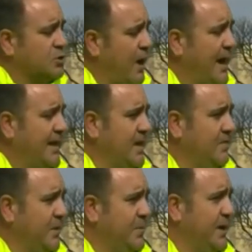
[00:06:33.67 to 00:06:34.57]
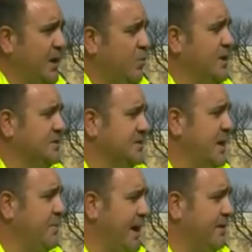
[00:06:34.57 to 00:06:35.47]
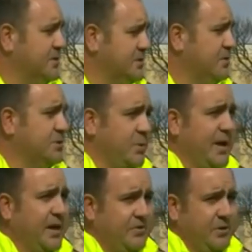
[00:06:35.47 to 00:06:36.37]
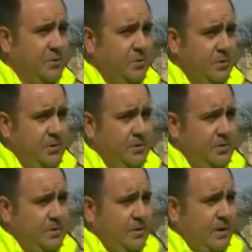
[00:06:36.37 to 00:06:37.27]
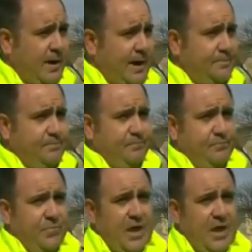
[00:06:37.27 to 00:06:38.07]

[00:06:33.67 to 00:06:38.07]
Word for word: I will try to get them to get a written statement out as soon as we can, too. All right,